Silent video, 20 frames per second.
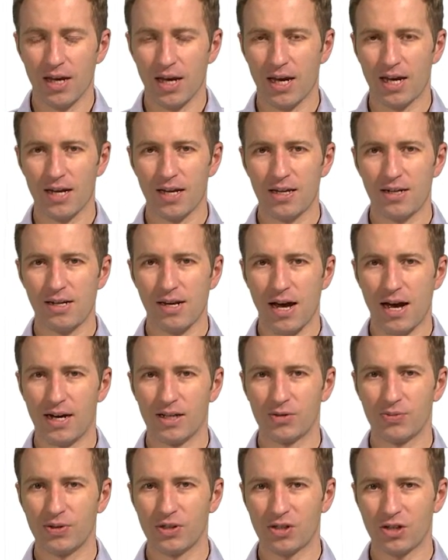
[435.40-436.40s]
And
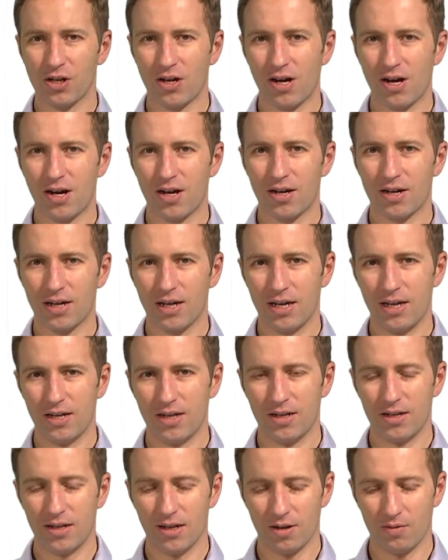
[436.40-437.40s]
as we saw
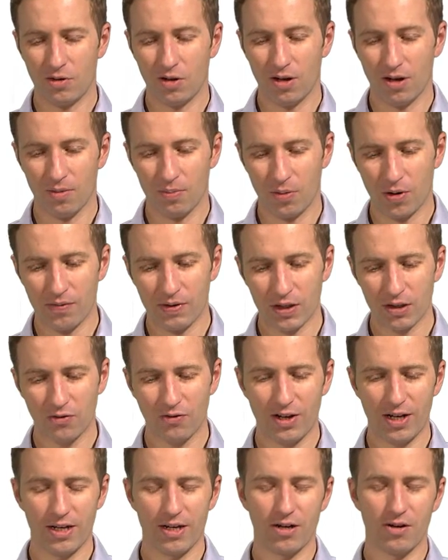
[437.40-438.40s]
in a previous
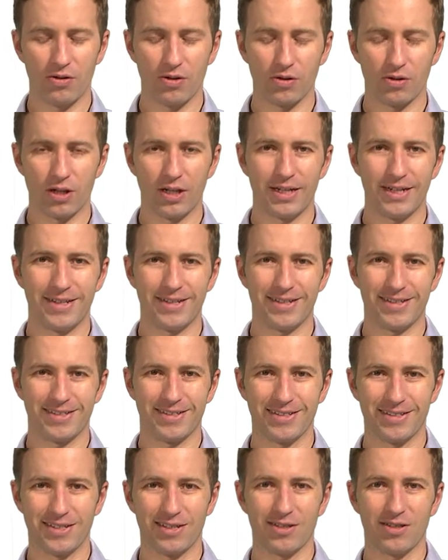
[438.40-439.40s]
video, Euclidean
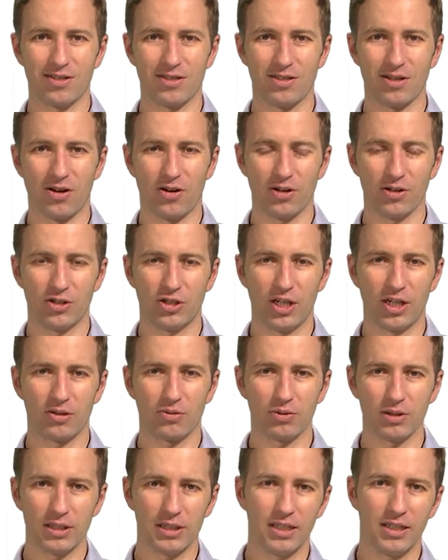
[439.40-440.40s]
distances are
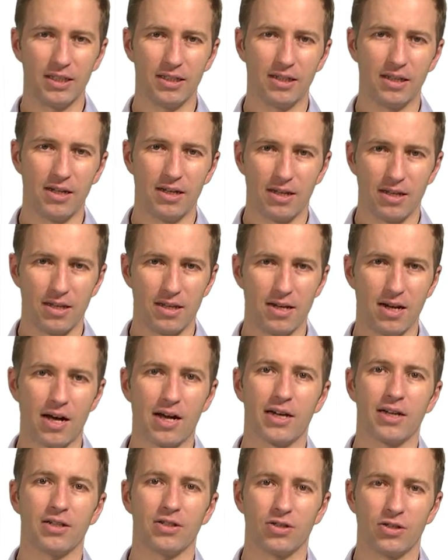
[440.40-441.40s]
generally
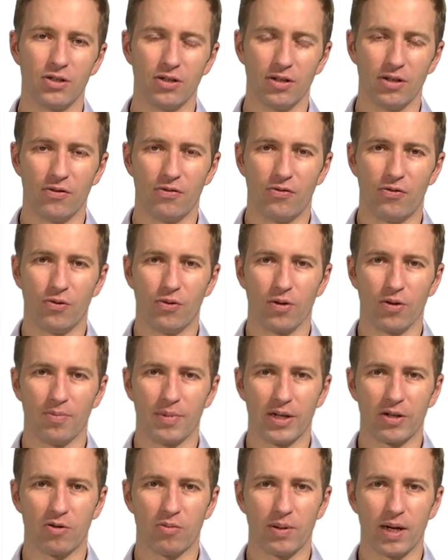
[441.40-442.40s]
not as good for
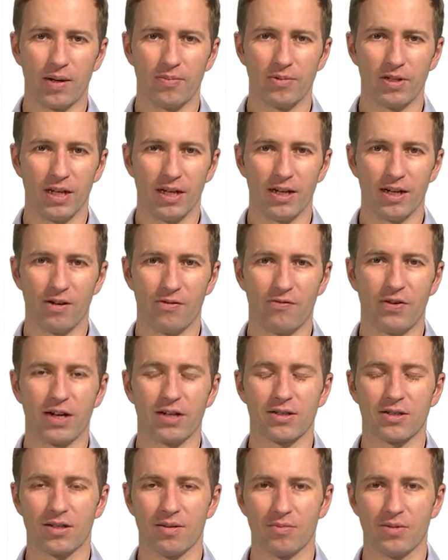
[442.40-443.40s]
microbiome data. In
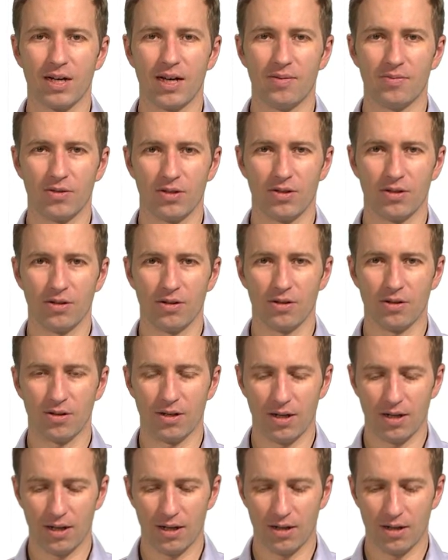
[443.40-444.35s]
fact, sometimes they're